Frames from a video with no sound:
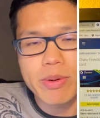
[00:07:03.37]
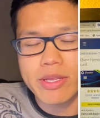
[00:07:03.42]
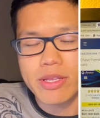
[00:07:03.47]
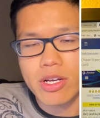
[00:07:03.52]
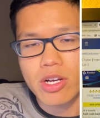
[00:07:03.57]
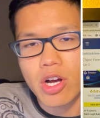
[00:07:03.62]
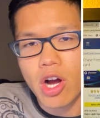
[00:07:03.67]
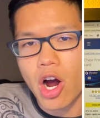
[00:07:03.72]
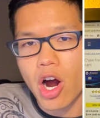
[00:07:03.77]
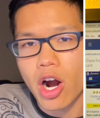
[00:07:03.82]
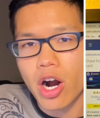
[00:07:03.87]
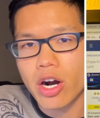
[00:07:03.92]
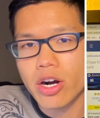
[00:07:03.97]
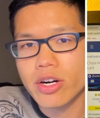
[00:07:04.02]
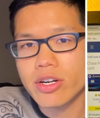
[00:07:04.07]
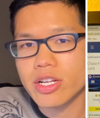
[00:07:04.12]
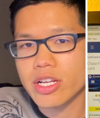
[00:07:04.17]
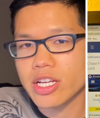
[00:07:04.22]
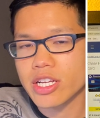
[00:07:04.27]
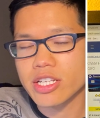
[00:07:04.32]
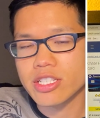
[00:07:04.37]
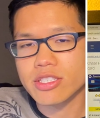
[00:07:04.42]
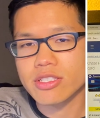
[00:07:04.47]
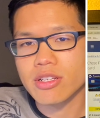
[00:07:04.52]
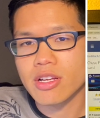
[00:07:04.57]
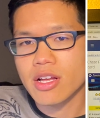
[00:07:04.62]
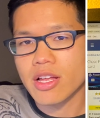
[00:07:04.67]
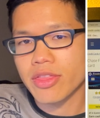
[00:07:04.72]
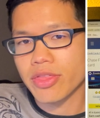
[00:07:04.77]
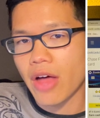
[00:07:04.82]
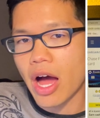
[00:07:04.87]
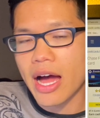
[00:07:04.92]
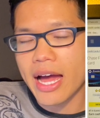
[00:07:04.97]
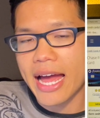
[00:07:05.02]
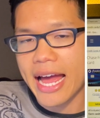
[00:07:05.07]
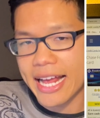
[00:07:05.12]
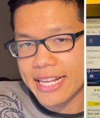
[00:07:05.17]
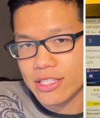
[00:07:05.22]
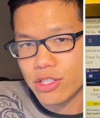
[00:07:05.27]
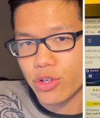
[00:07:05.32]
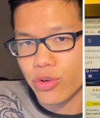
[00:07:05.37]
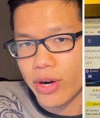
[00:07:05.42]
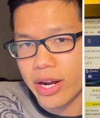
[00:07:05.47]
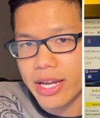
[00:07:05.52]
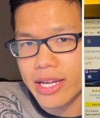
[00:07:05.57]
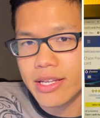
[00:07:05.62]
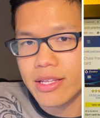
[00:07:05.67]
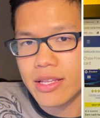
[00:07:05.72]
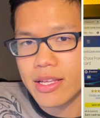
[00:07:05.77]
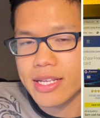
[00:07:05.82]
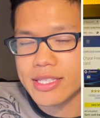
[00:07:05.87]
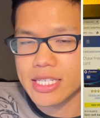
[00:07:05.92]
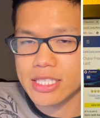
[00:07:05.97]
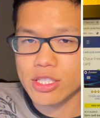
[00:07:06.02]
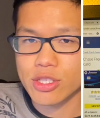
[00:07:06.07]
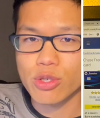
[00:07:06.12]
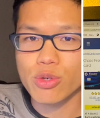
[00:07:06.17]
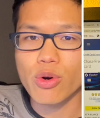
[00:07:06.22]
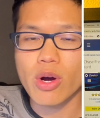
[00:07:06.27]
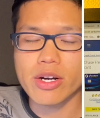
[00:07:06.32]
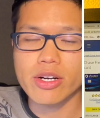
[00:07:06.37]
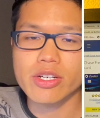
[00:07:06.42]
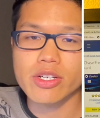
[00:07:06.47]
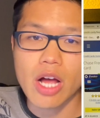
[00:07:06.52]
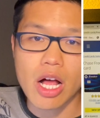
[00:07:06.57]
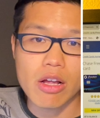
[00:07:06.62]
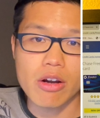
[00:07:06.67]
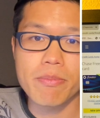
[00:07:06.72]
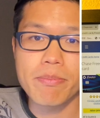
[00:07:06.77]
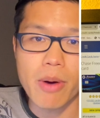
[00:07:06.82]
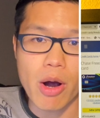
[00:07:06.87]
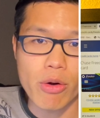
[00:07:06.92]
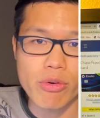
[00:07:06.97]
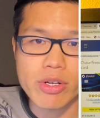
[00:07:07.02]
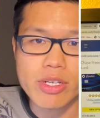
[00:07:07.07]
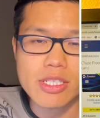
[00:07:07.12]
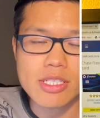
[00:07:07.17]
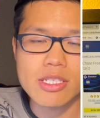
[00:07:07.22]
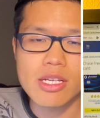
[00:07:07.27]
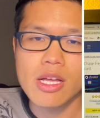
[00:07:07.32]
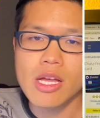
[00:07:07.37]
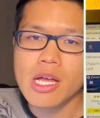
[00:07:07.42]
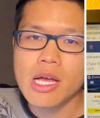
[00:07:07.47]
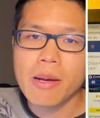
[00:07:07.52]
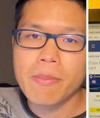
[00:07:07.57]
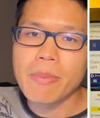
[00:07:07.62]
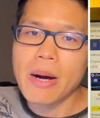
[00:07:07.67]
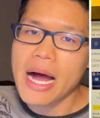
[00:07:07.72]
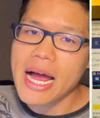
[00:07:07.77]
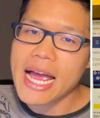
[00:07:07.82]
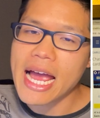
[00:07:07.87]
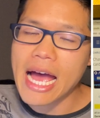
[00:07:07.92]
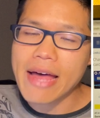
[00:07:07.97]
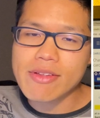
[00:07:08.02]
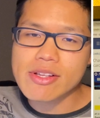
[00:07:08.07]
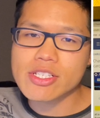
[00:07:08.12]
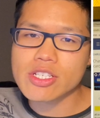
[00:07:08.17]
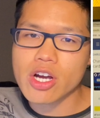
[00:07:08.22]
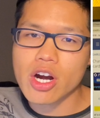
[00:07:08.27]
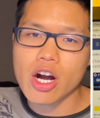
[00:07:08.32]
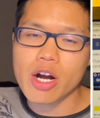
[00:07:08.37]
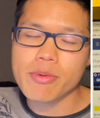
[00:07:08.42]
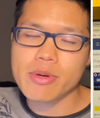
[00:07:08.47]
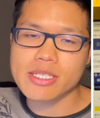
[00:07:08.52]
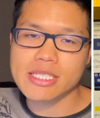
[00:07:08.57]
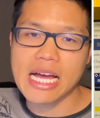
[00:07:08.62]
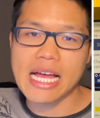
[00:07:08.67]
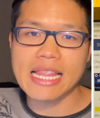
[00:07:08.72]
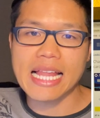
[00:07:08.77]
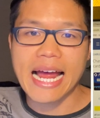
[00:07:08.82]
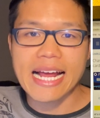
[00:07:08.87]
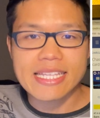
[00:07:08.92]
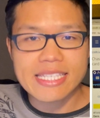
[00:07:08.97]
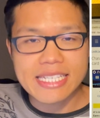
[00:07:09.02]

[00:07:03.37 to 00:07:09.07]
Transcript: the card is not as great. It's a $200 bonus, but I have this card because I like to